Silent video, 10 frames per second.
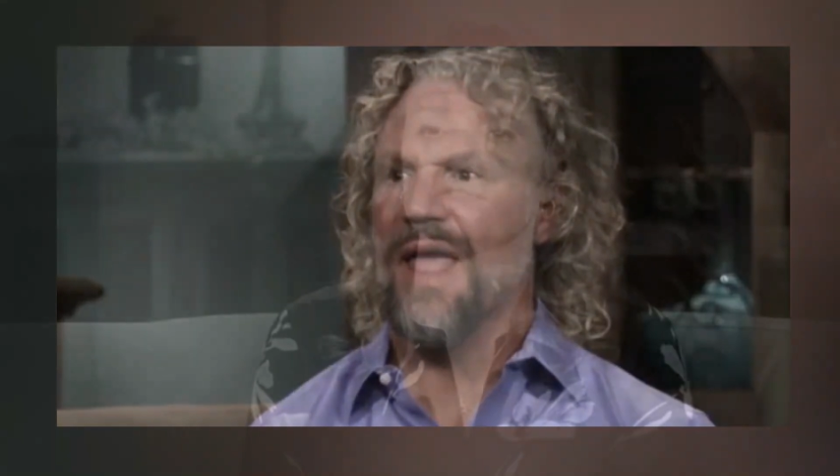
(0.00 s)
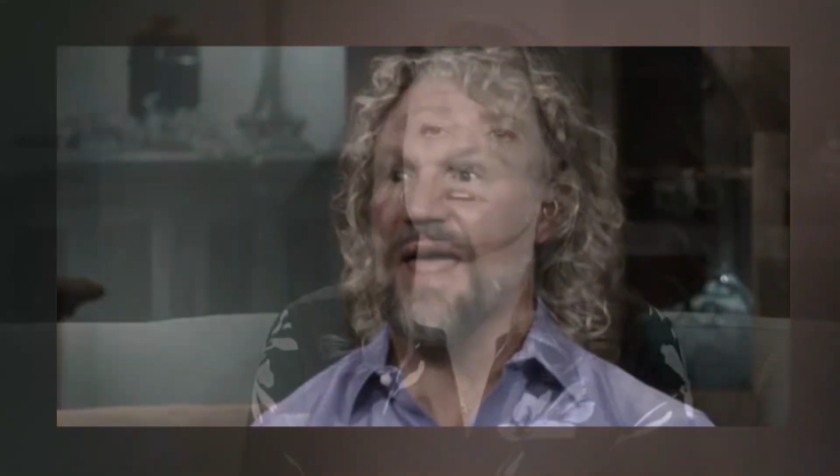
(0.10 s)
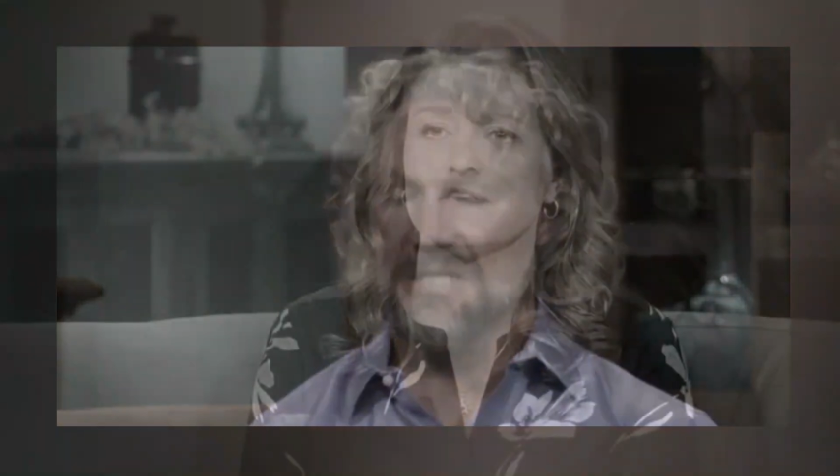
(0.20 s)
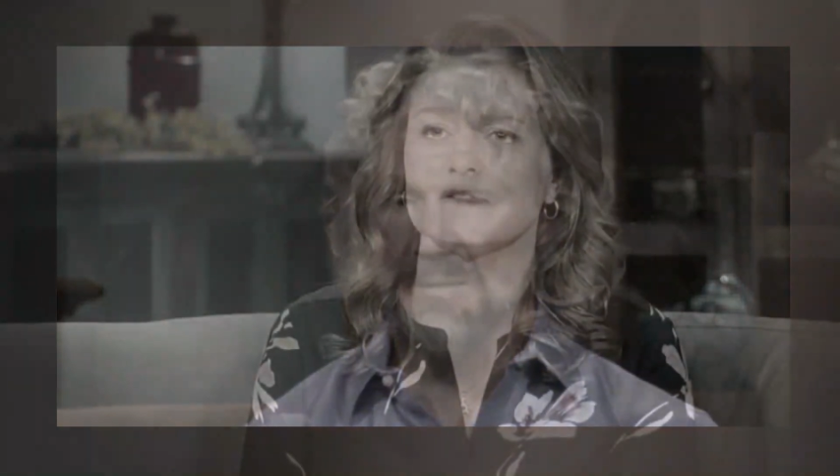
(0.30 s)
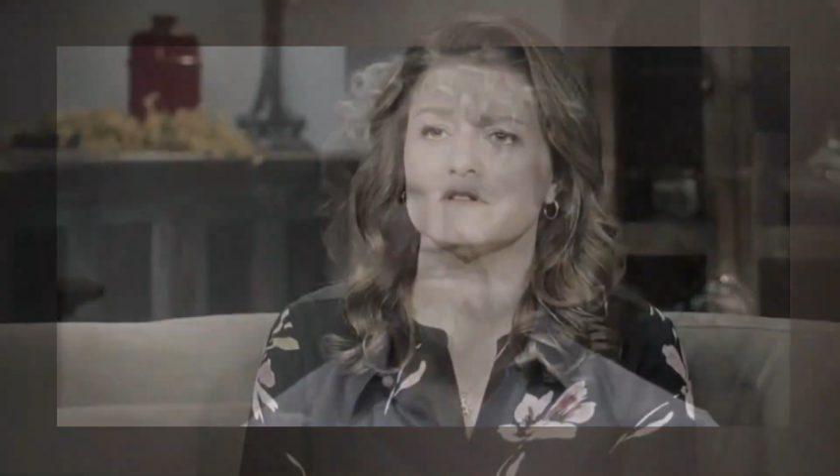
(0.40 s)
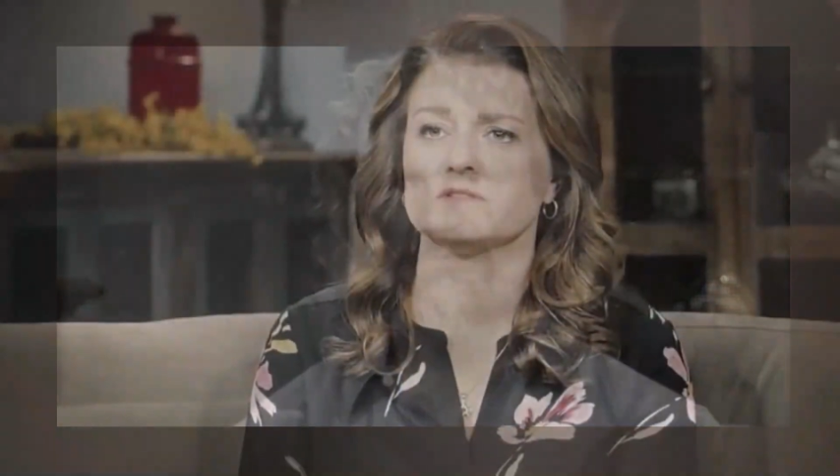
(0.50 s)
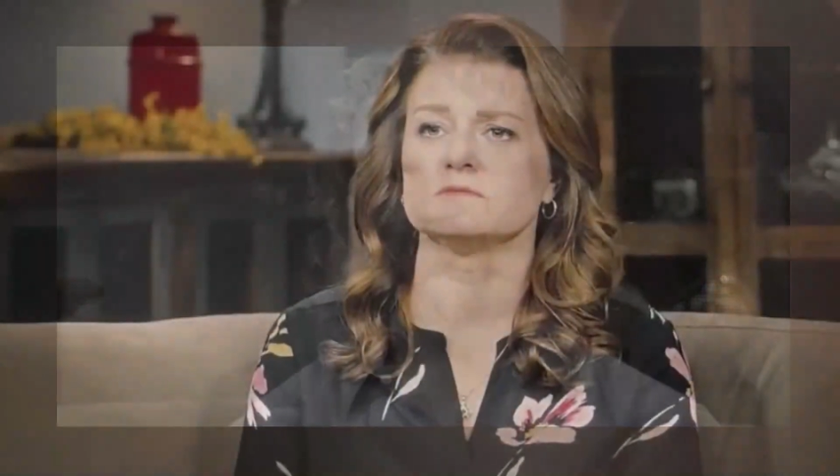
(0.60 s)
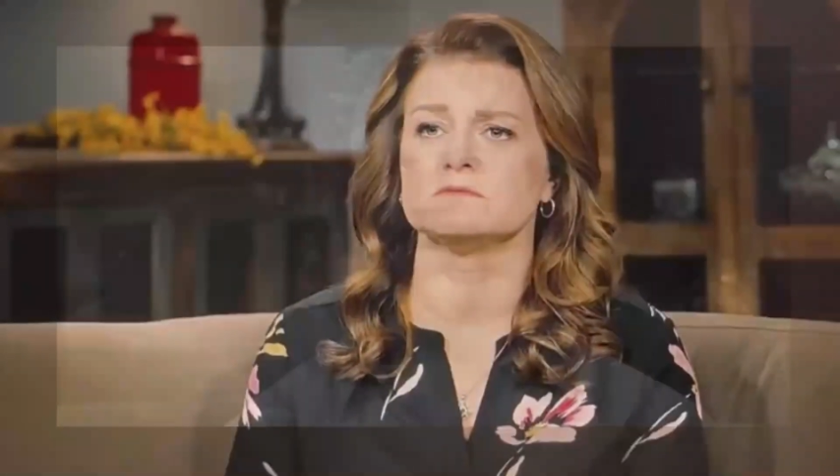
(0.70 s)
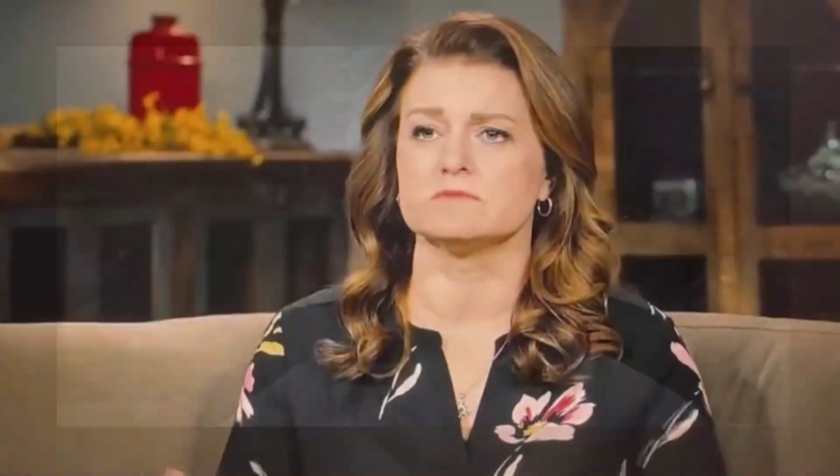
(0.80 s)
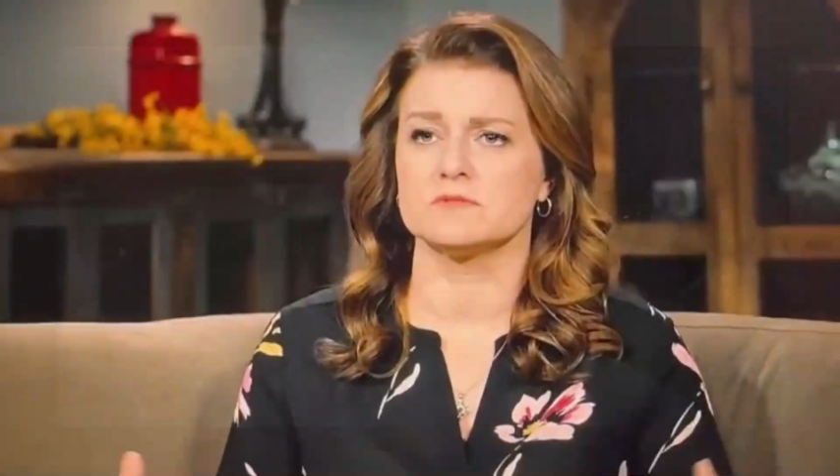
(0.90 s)
with tensions
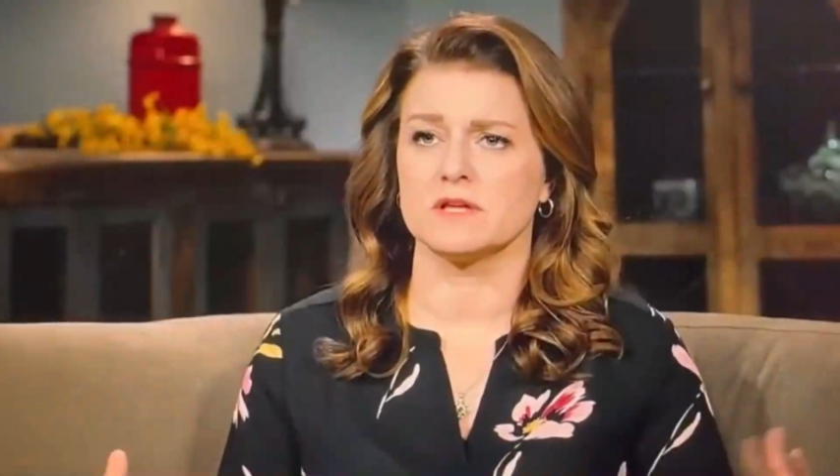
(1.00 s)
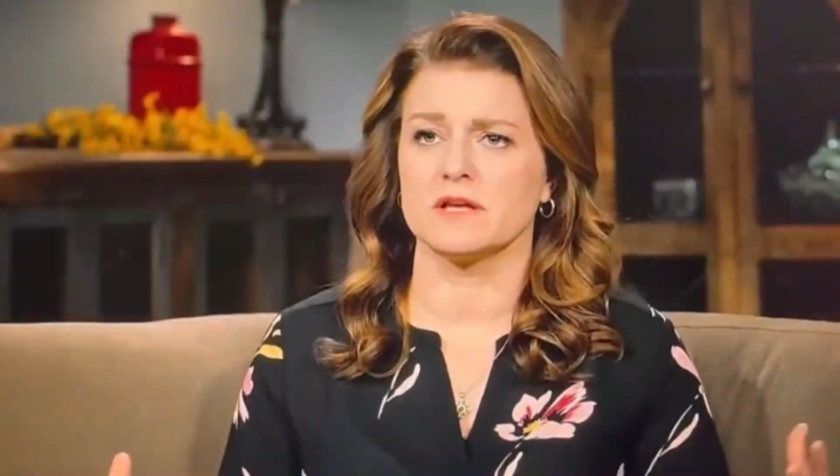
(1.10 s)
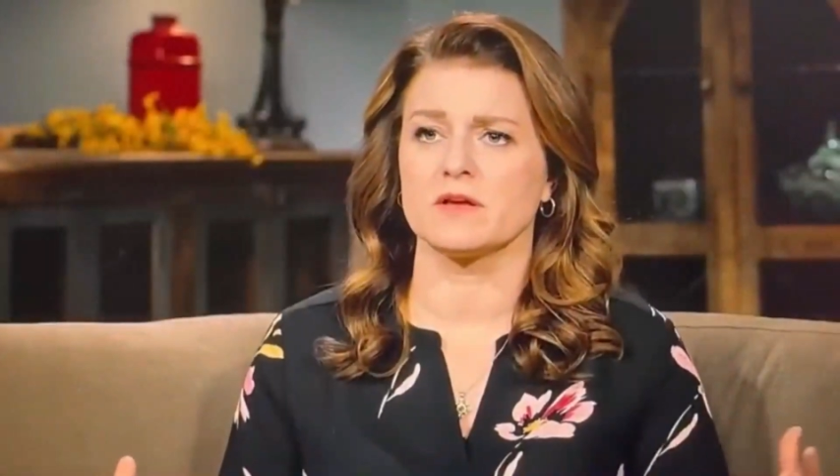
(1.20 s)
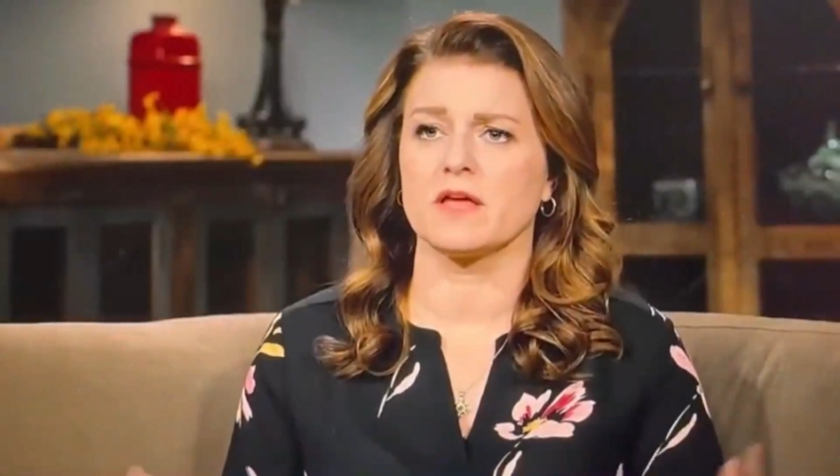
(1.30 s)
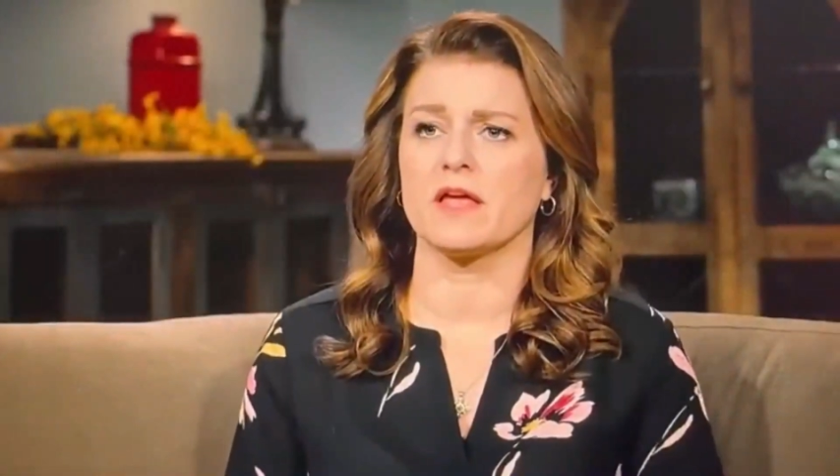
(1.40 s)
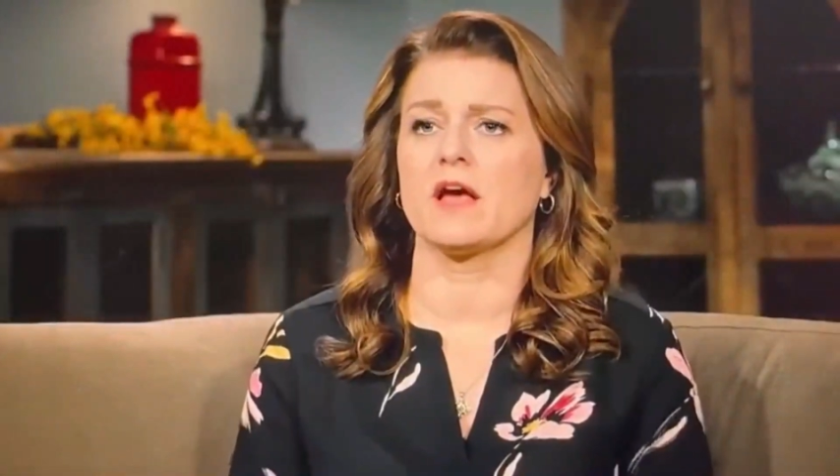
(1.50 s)
through the roof,